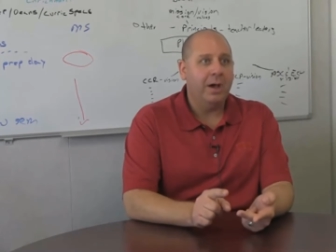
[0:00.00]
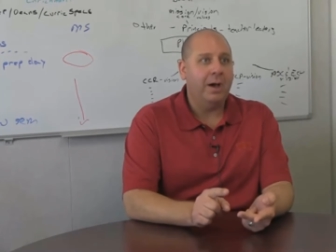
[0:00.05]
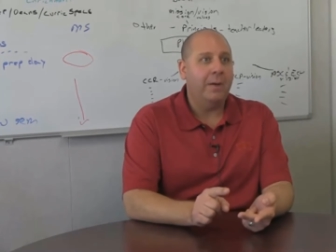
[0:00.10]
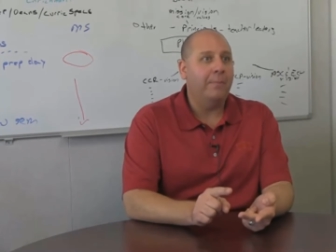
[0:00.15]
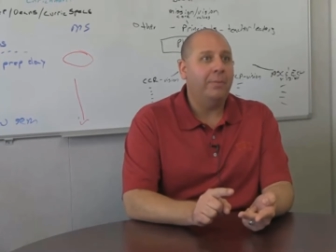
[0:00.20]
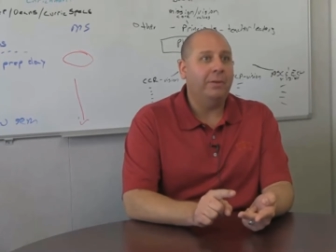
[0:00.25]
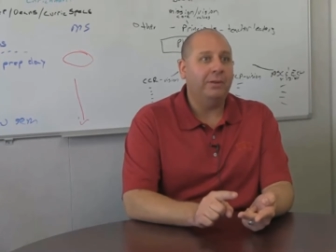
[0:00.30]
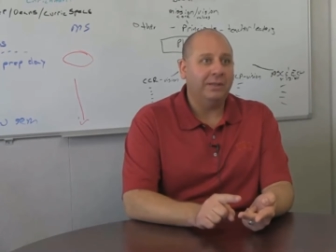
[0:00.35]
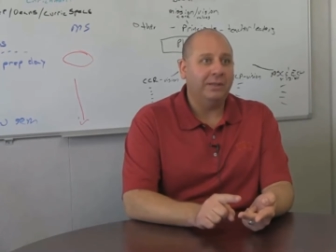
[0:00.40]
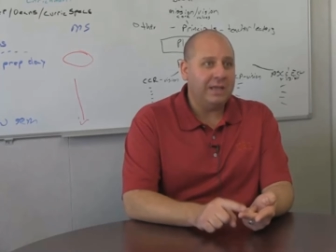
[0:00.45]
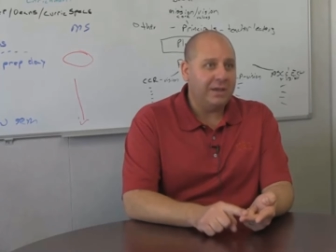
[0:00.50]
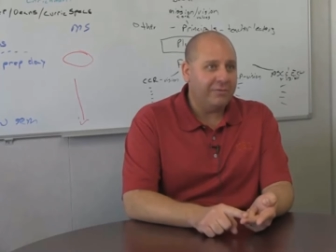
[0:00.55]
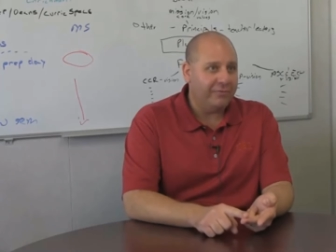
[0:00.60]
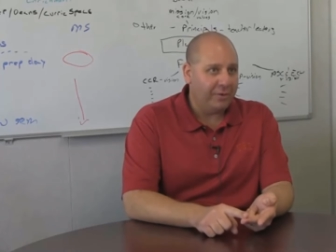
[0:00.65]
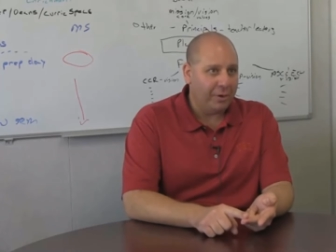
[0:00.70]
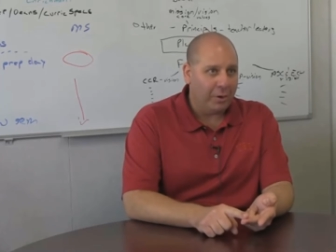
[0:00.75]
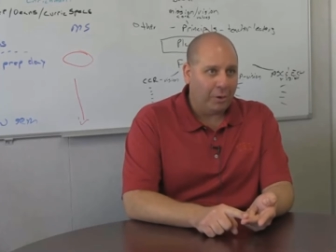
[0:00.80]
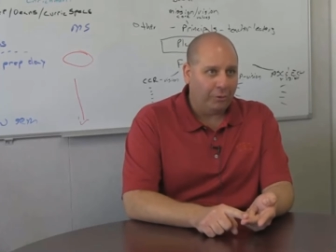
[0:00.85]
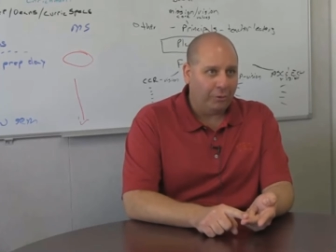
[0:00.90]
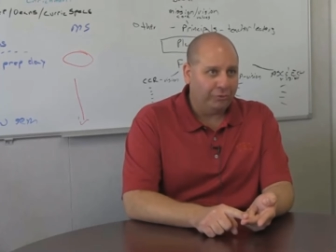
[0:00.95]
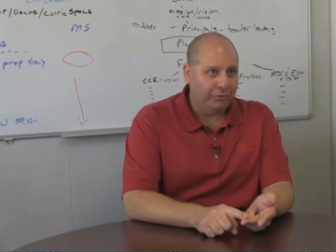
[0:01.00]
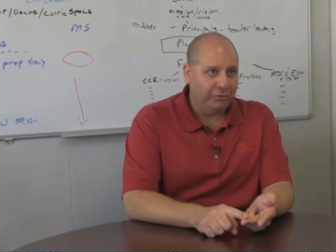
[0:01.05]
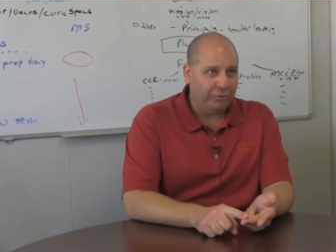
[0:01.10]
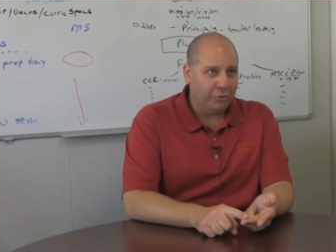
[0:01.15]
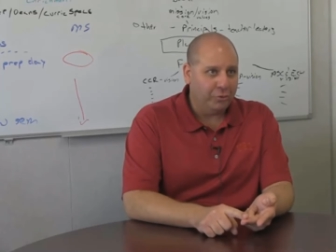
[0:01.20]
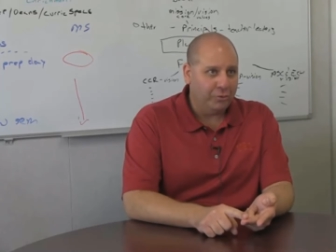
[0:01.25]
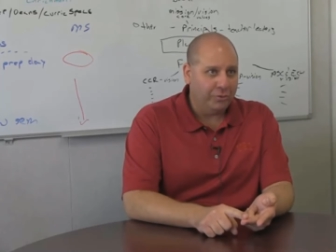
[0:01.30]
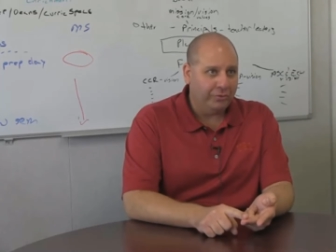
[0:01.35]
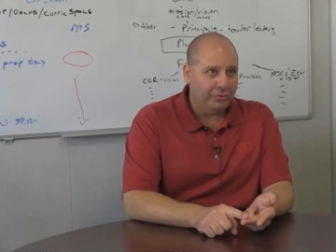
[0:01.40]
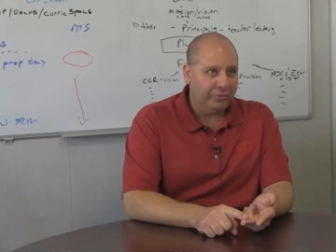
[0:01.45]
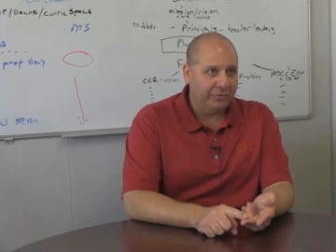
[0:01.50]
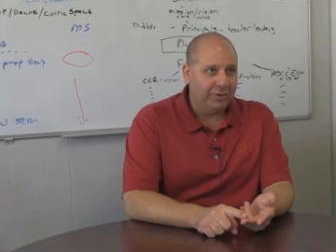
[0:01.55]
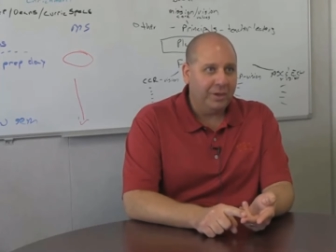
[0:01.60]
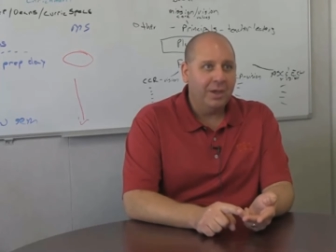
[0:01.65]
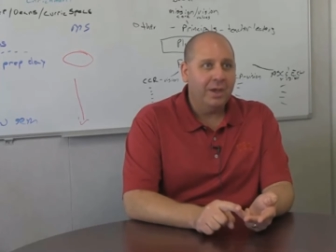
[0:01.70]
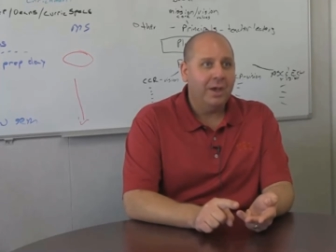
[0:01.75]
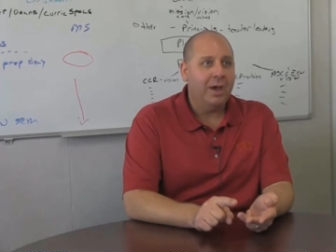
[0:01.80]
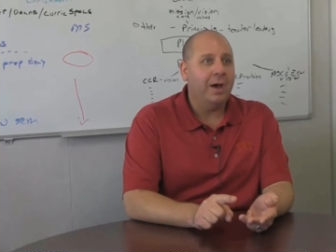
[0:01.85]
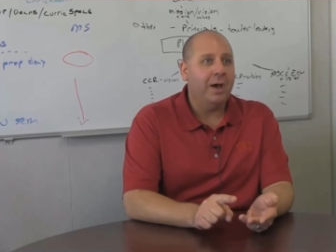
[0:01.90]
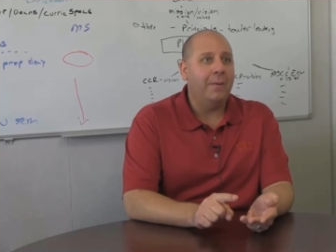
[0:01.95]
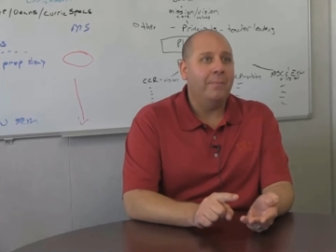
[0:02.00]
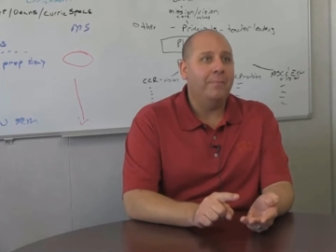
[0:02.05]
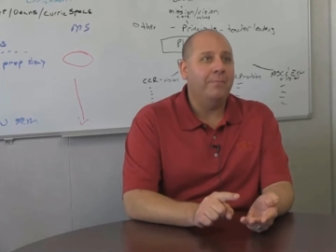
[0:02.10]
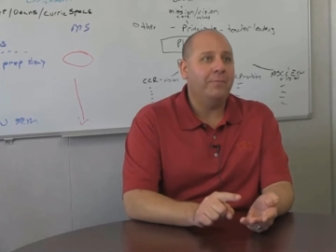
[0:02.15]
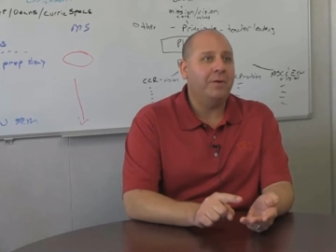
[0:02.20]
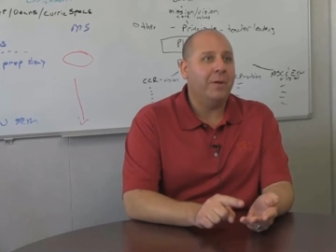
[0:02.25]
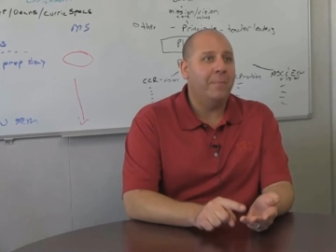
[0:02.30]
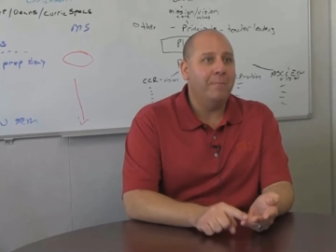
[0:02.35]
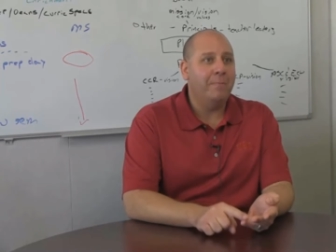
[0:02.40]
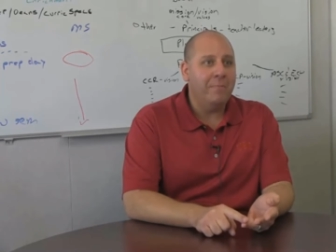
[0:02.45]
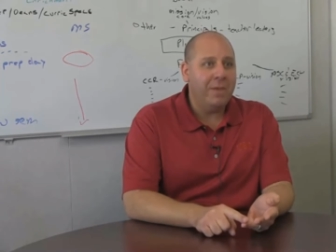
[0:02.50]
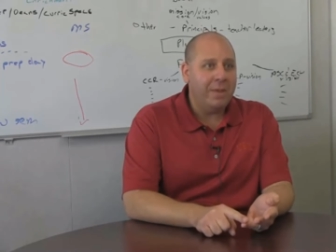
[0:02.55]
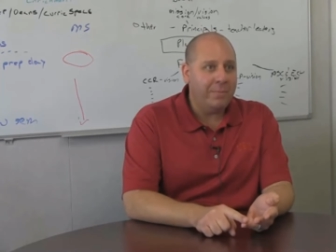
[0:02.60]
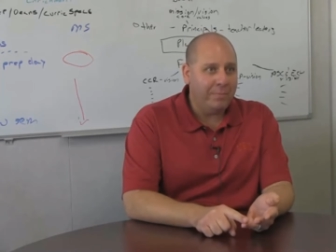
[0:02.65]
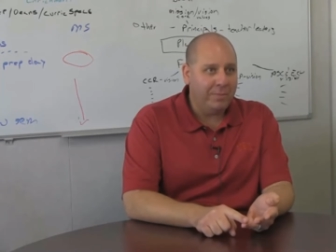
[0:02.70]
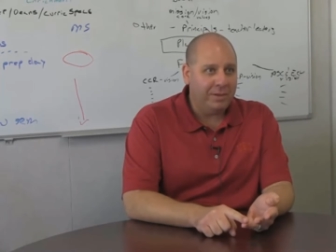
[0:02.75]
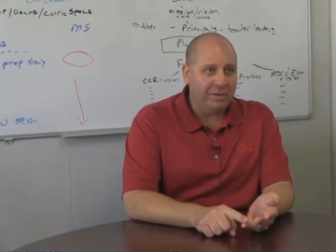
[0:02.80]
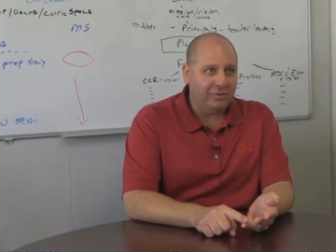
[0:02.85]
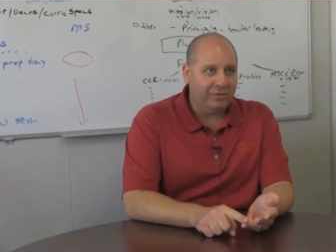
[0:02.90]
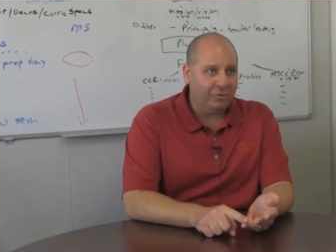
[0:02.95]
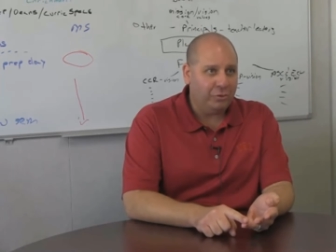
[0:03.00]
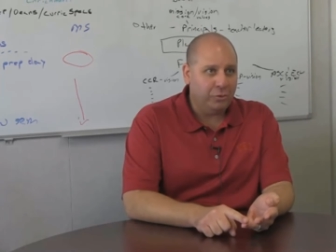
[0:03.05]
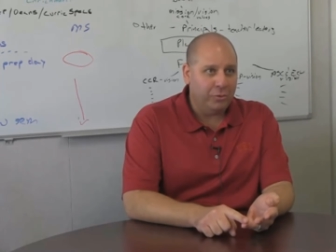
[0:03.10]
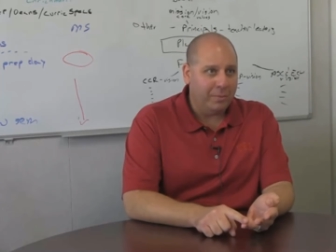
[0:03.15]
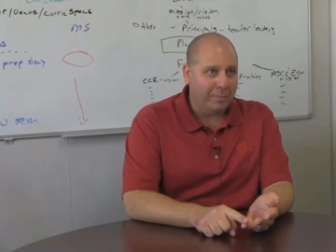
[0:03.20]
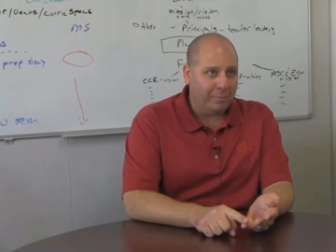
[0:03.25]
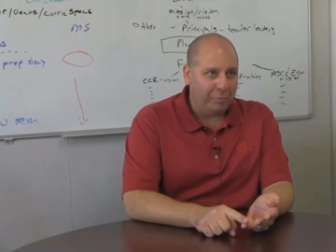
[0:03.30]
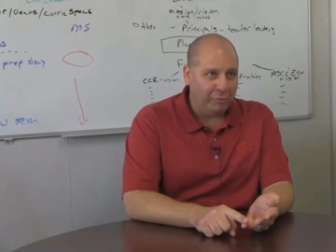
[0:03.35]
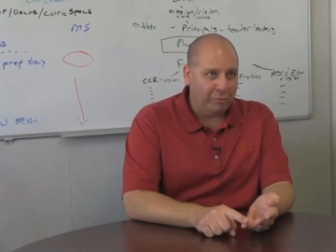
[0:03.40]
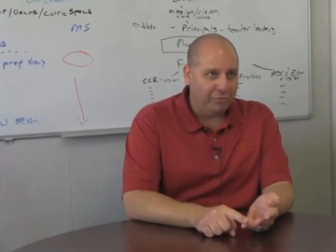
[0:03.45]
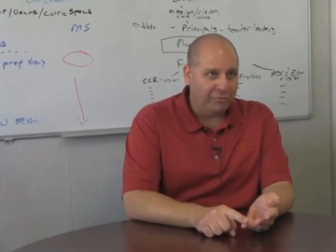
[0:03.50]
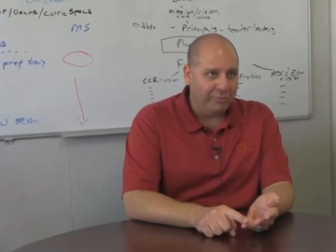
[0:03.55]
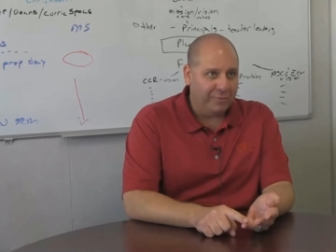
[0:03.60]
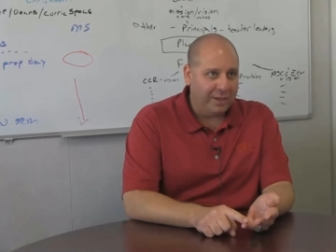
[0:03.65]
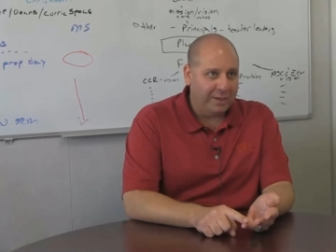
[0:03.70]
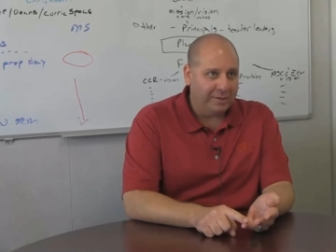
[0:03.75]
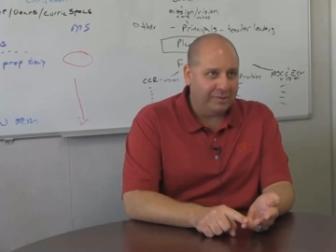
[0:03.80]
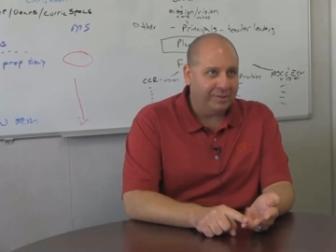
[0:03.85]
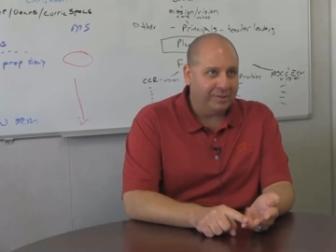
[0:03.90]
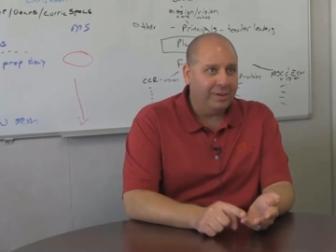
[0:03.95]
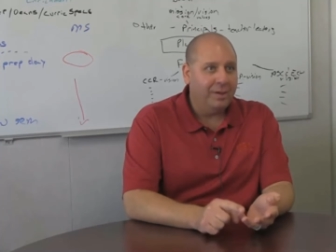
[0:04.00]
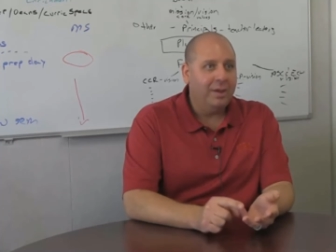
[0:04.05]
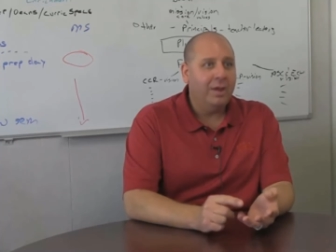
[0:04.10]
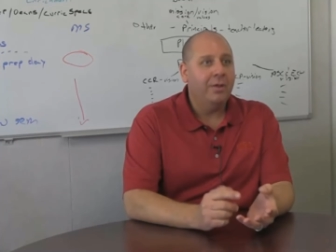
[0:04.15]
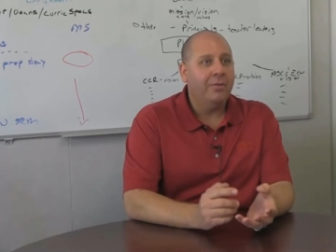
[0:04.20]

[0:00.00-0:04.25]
a belief in all students, a commitment to improvement.